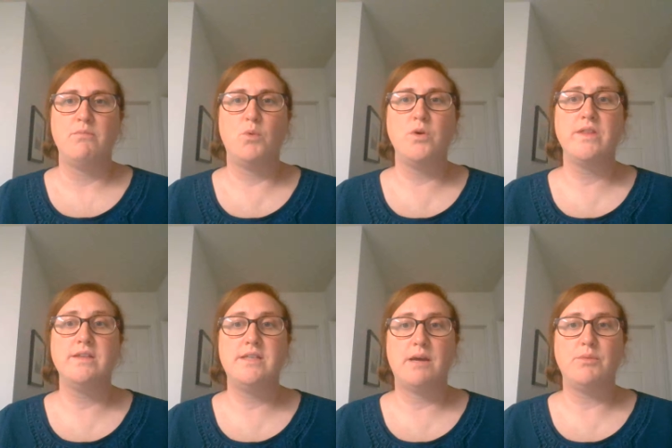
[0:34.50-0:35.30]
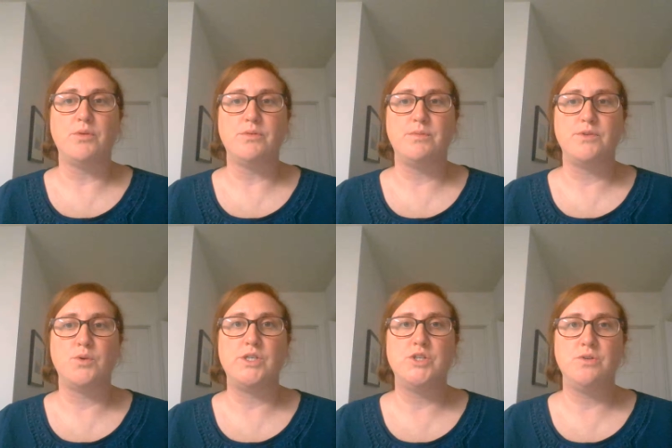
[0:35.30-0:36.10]
more than doubled
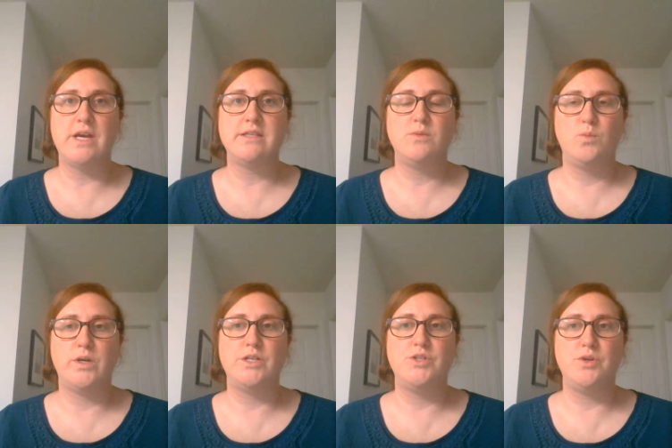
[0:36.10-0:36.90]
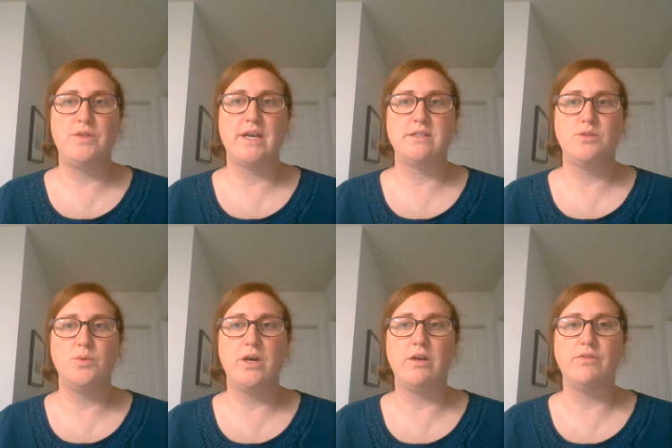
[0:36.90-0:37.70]
between 2001 and
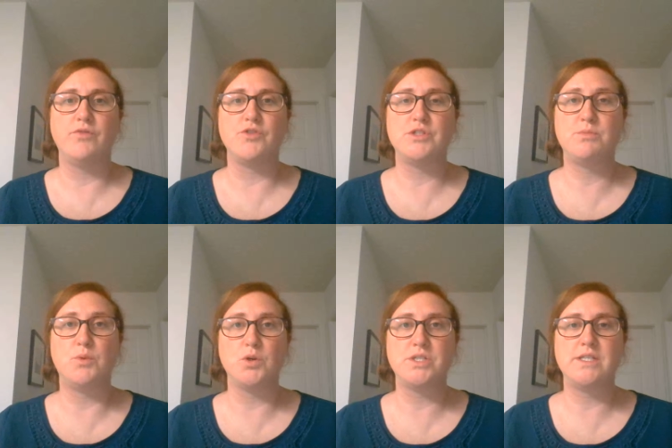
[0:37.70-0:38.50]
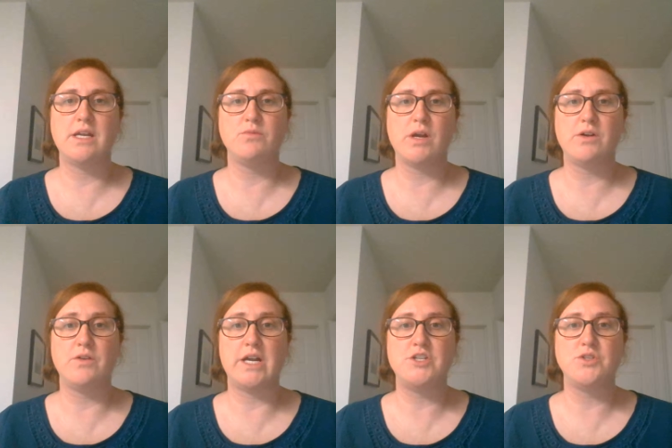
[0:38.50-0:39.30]
2012 for sports and
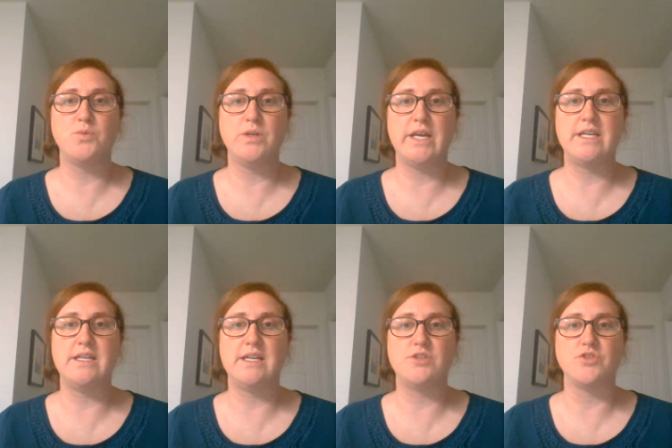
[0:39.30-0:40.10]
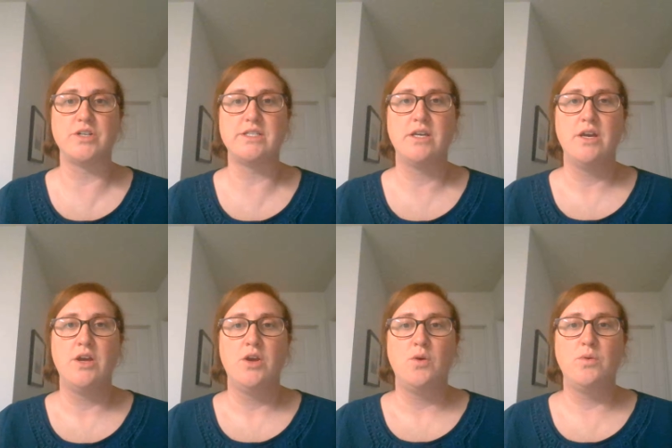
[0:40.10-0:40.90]
recreation-related injuries
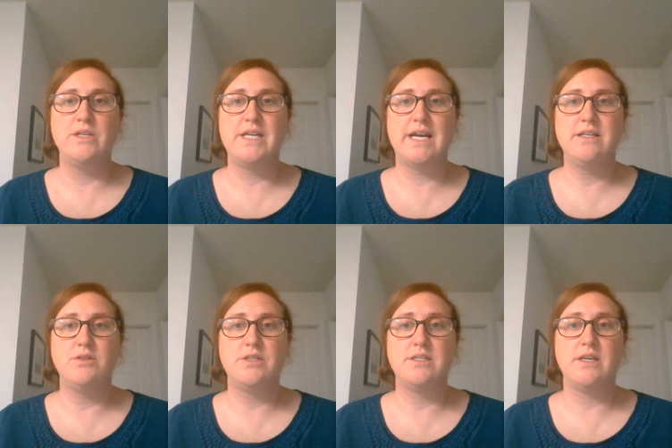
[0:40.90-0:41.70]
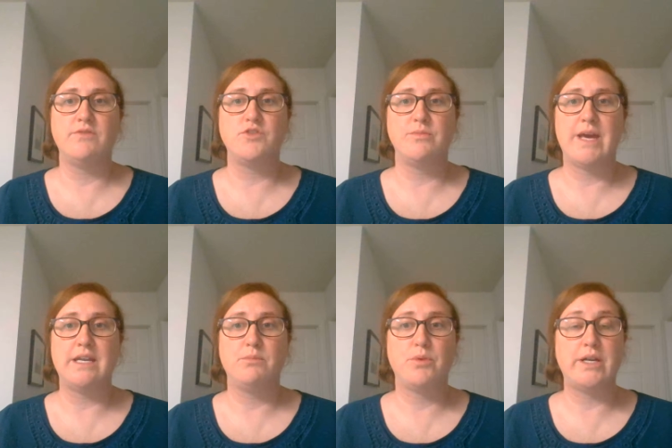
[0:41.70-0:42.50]
with a diagnosis of
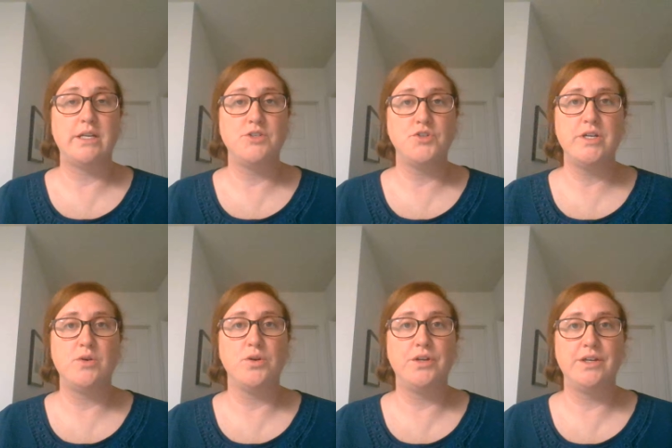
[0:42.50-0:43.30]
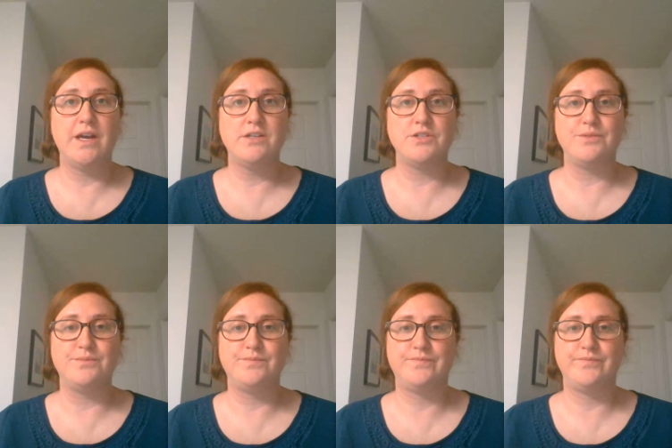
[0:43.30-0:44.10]
traumatic brain injury or concussion.